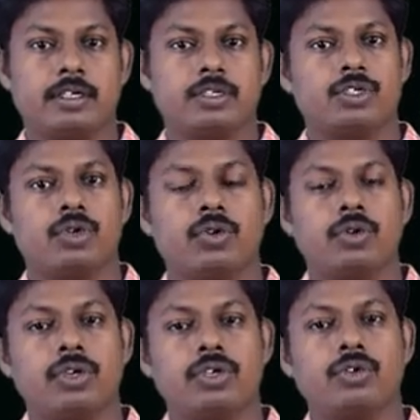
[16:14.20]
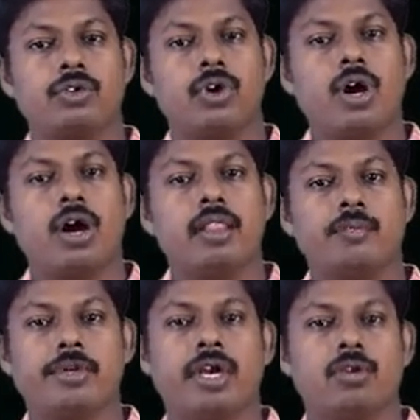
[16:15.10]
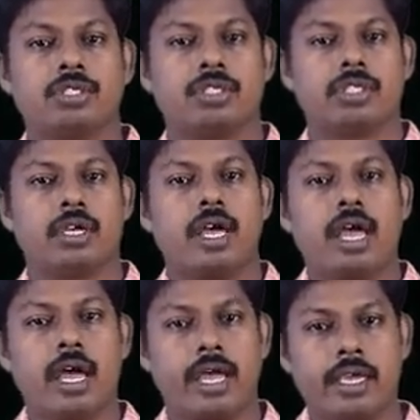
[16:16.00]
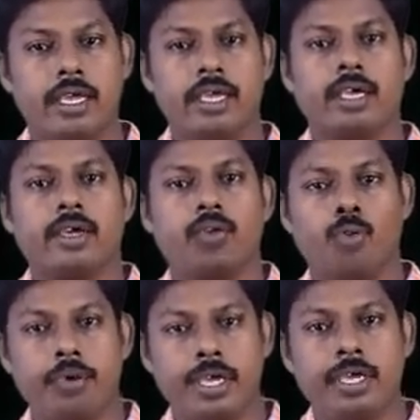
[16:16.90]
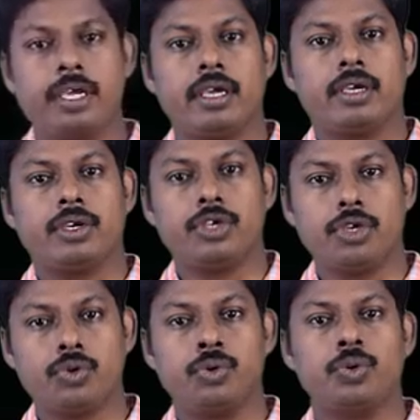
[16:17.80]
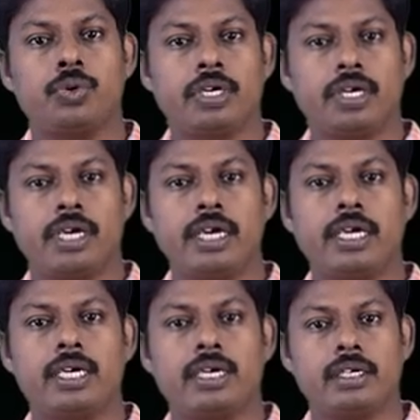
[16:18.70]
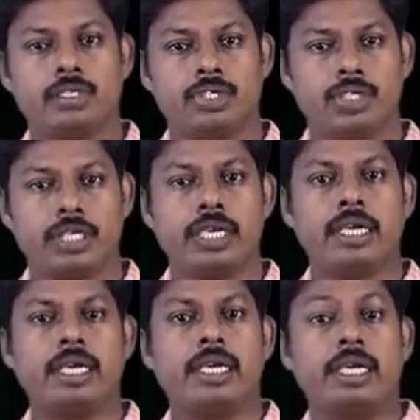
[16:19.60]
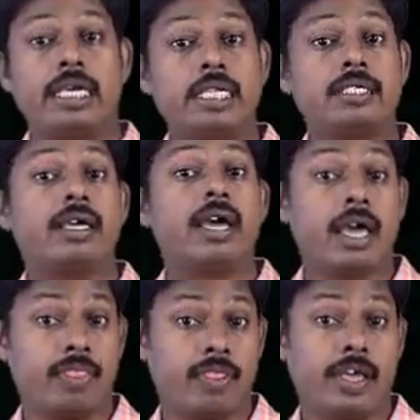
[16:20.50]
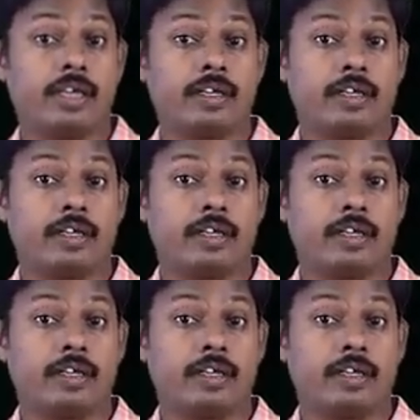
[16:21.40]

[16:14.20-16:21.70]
So you know all the pronouns: I, we, you, he, she, it, and they.